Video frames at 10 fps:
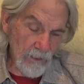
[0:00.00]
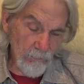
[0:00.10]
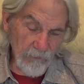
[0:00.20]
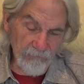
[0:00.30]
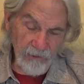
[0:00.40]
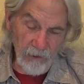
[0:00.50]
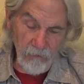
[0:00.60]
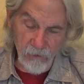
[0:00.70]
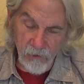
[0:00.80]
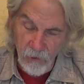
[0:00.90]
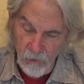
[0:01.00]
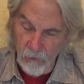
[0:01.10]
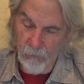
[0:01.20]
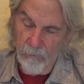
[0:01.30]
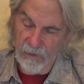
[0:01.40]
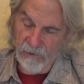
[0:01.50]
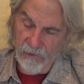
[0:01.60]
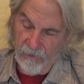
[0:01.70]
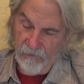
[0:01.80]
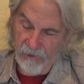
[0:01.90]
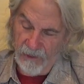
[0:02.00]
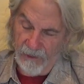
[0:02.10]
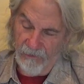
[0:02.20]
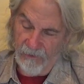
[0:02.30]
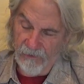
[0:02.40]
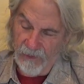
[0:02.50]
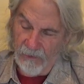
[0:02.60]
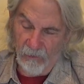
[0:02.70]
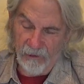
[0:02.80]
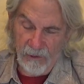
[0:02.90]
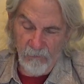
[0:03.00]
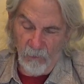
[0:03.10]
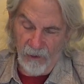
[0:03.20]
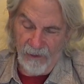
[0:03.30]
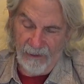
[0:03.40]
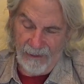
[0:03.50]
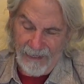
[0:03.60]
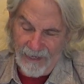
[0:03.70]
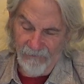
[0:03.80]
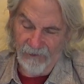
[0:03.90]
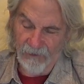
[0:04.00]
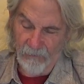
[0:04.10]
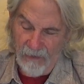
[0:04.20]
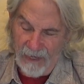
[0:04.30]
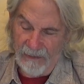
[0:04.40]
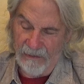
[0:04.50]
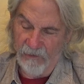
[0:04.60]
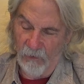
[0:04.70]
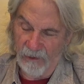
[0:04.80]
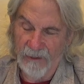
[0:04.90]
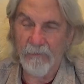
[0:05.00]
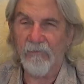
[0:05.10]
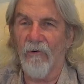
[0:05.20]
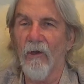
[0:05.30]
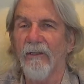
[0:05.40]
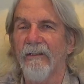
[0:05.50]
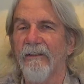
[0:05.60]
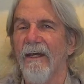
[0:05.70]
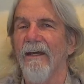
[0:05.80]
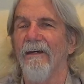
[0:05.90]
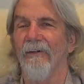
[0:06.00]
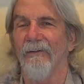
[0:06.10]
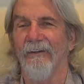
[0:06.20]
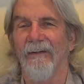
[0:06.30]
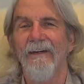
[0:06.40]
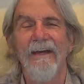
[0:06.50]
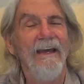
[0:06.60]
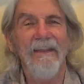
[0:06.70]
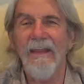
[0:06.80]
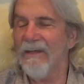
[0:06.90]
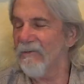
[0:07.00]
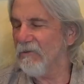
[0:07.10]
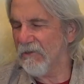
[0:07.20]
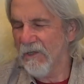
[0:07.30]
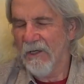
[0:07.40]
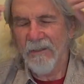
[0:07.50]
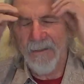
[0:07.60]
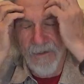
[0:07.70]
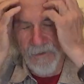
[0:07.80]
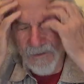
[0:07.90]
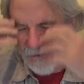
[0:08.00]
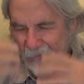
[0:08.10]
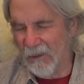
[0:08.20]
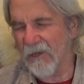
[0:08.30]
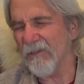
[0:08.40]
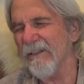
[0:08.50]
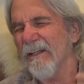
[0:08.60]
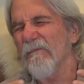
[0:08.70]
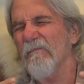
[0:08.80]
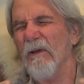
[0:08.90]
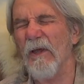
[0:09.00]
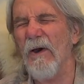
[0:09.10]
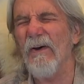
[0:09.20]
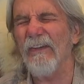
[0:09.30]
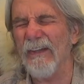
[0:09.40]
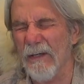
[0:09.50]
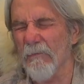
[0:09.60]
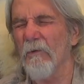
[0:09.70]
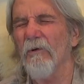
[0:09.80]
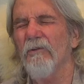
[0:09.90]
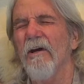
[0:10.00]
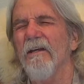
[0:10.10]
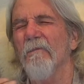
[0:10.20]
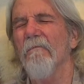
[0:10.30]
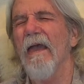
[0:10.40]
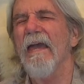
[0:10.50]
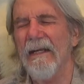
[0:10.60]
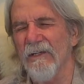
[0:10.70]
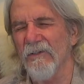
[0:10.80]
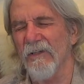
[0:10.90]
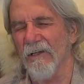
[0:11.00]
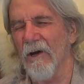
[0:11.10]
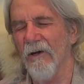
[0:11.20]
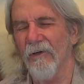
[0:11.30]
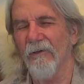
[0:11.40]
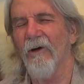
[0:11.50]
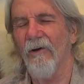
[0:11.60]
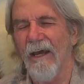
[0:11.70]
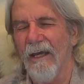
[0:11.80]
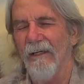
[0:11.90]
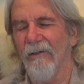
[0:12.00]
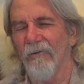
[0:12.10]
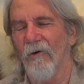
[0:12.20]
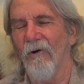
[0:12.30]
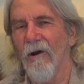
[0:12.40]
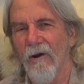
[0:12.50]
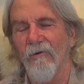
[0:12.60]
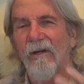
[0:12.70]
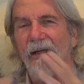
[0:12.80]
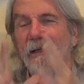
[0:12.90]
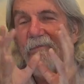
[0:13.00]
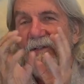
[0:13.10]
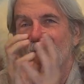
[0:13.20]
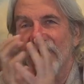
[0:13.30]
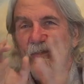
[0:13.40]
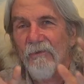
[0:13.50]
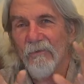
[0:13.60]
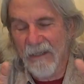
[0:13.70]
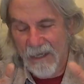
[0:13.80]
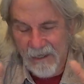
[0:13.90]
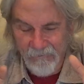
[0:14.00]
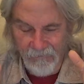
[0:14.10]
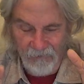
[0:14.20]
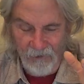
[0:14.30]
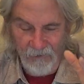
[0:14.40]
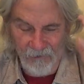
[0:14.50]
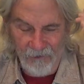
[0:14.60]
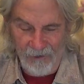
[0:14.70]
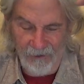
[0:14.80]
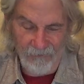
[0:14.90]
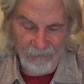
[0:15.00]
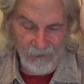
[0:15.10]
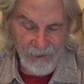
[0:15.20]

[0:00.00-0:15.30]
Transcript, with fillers: But for those who misunderstand this, they will keep wanting and having to manage what keeps falling down. And that's, you know, it's because it doesn't belong there, but we're trying to manage our, our idols or our images that we have of certain things.